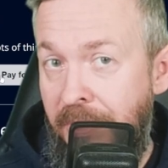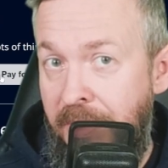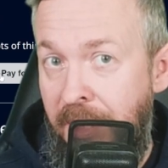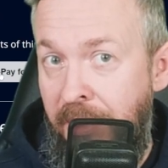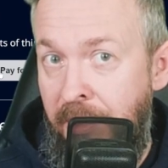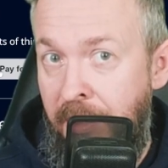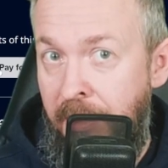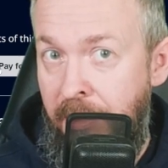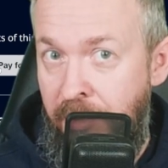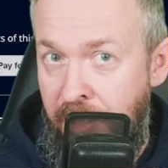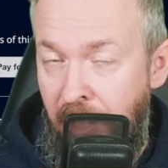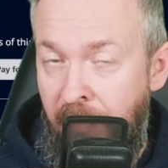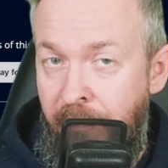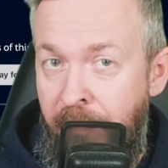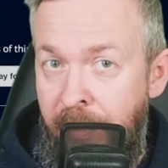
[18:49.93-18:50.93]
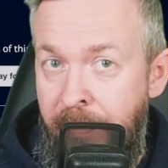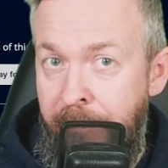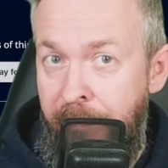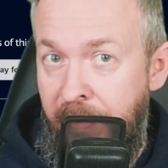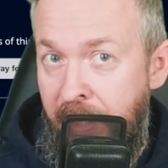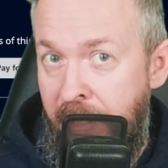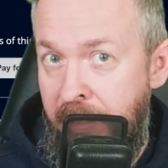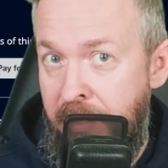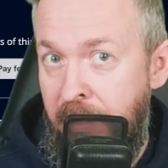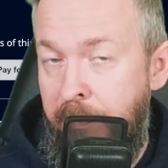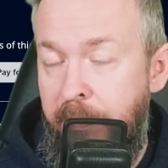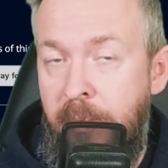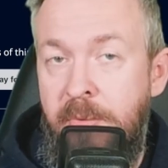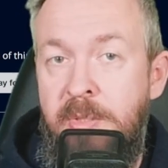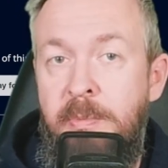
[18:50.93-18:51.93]
consider Jellyfin as a
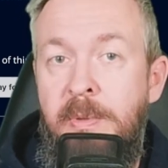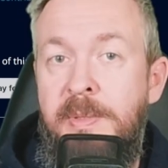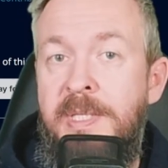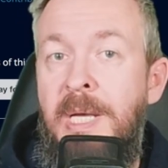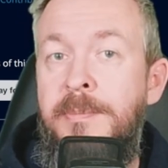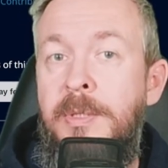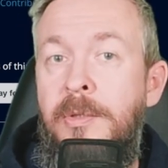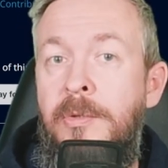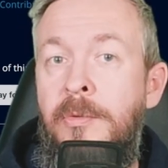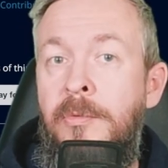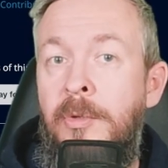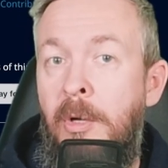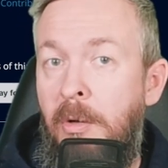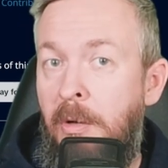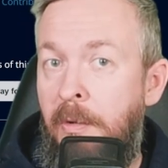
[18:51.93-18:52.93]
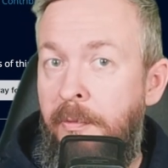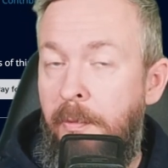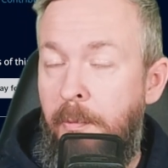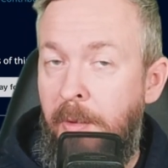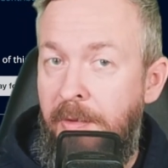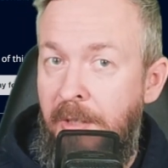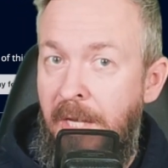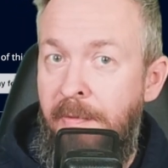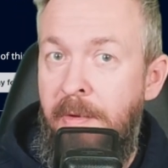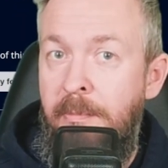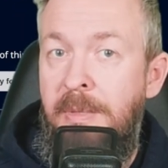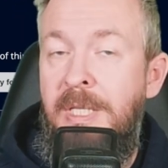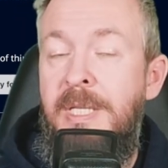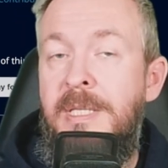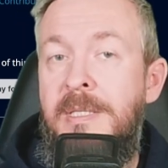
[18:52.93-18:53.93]
possible substitute of whatever
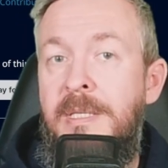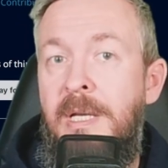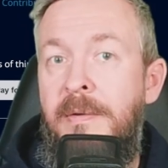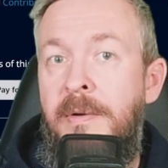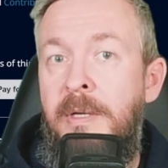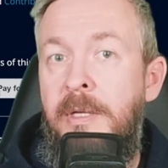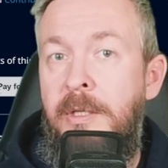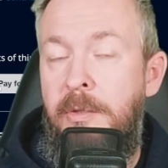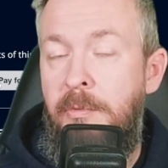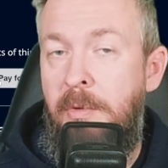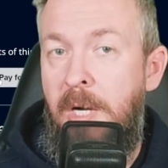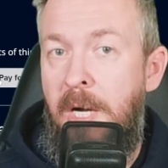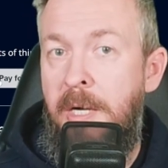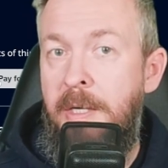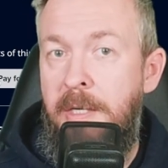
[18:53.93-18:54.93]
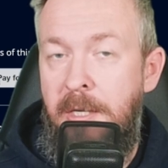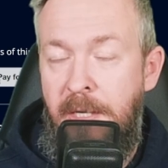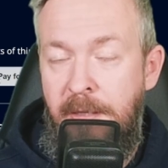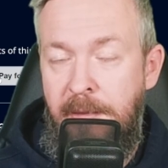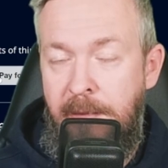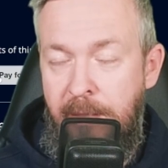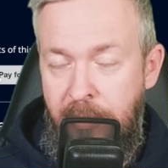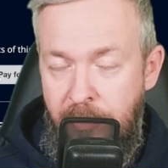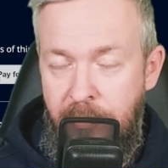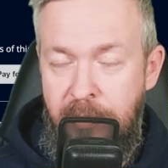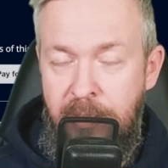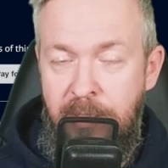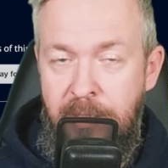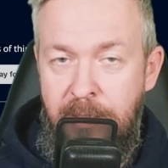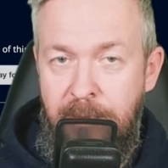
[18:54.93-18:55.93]
media server you are currently
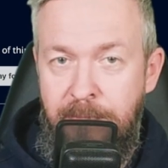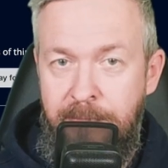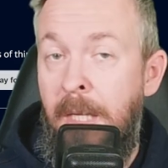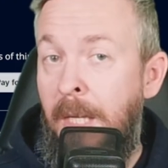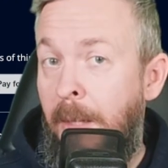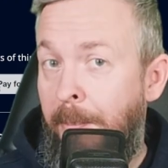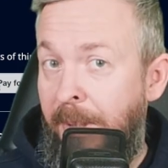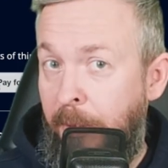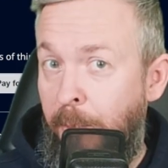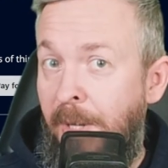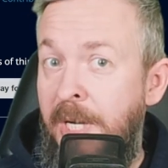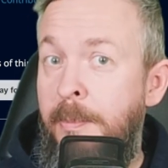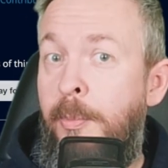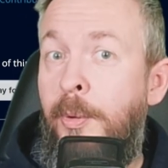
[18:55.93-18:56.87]
using. But one